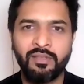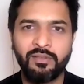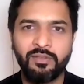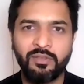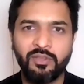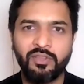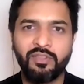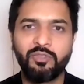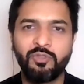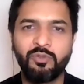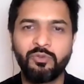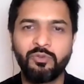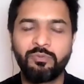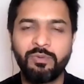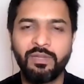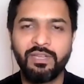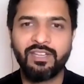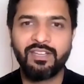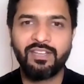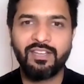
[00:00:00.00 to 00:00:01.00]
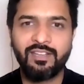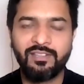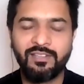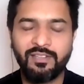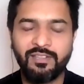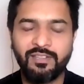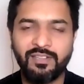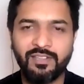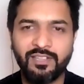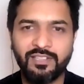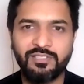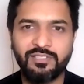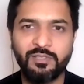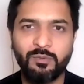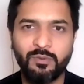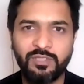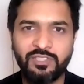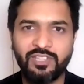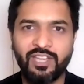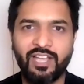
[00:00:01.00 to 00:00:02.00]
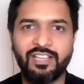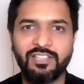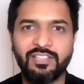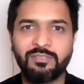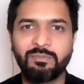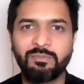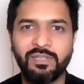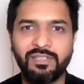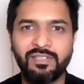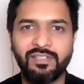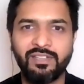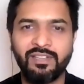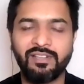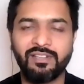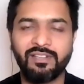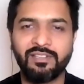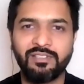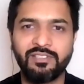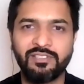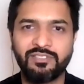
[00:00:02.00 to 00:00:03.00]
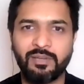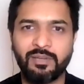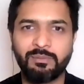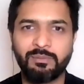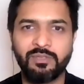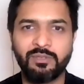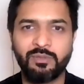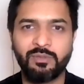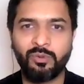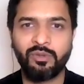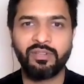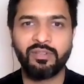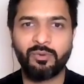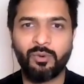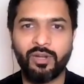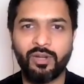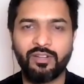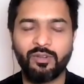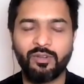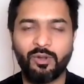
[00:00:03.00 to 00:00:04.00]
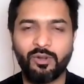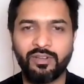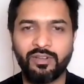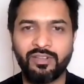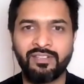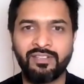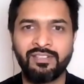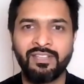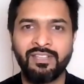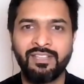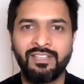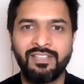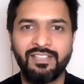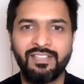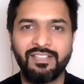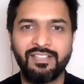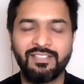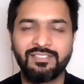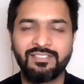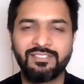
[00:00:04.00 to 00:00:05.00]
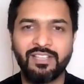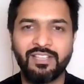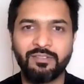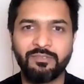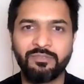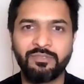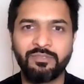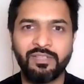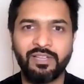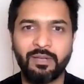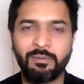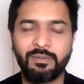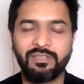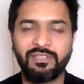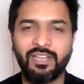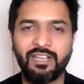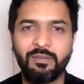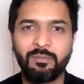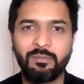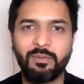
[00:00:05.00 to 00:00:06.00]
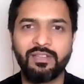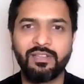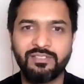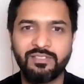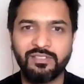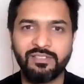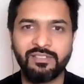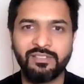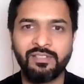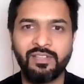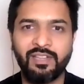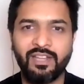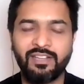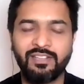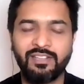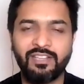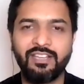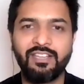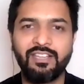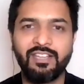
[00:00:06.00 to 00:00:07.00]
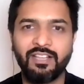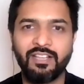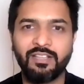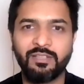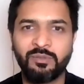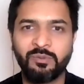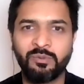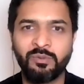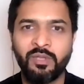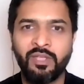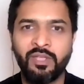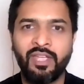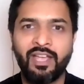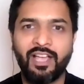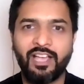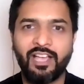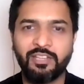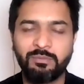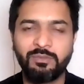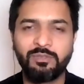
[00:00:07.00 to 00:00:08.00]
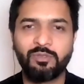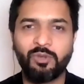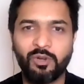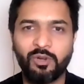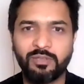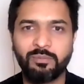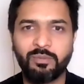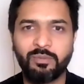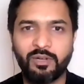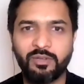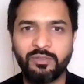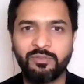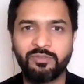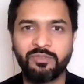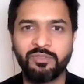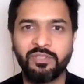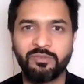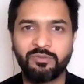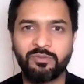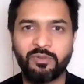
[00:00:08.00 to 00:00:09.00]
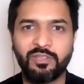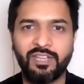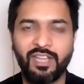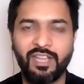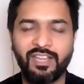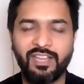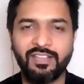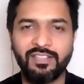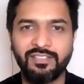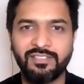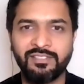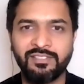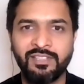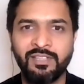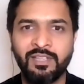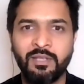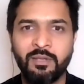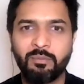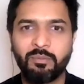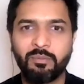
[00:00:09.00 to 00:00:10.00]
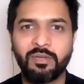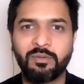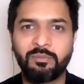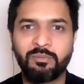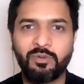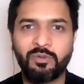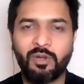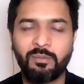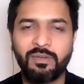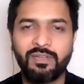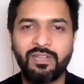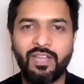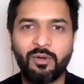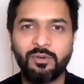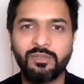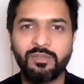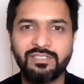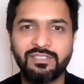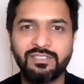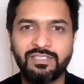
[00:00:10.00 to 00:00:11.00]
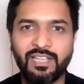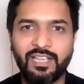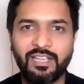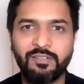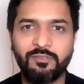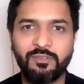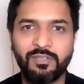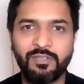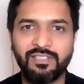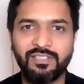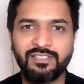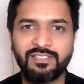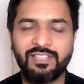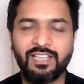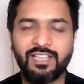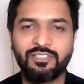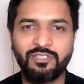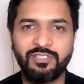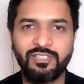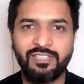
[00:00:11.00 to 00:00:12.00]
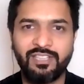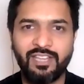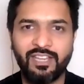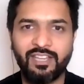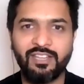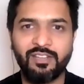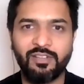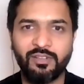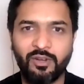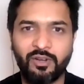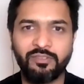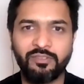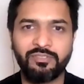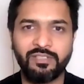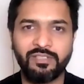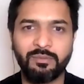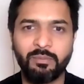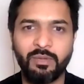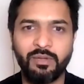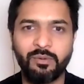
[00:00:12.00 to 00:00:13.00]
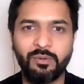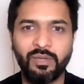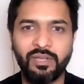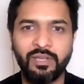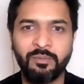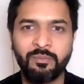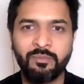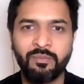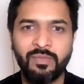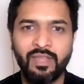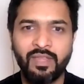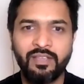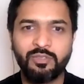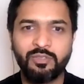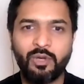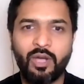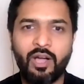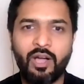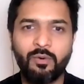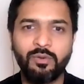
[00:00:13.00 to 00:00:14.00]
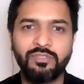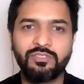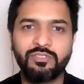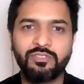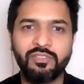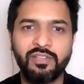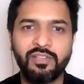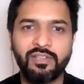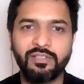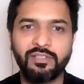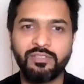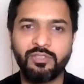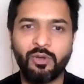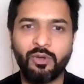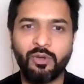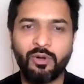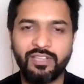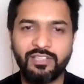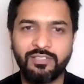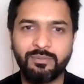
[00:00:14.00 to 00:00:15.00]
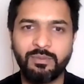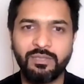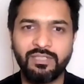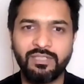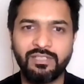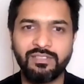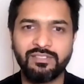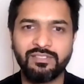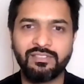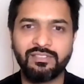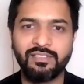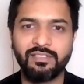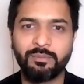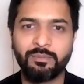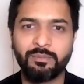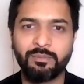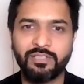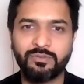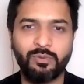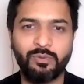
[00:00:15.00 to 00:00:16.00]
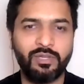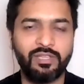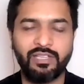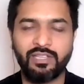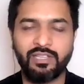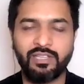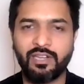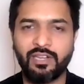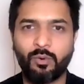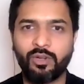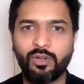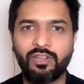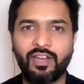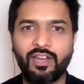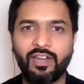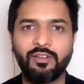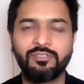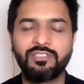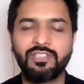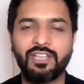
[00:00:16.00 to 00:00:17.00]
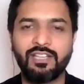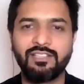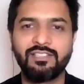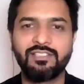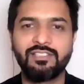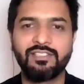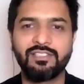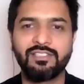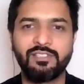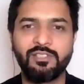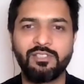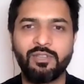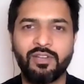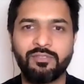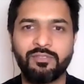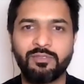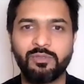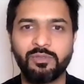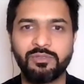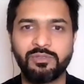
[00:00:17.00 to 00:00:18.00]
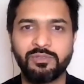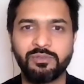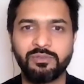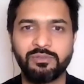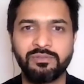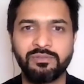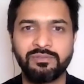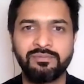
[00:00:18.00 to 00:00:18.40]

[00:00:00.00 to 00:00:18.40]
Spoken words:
you've been in an industry which has been disrupted quite a lot in itself. I mean, telemedicine and telehealth has been talked about for decades, but probably now is the time when it's actually taking off in a big way. So, how was your experience in the past 1 year, and what kind of challenges did you have to go through?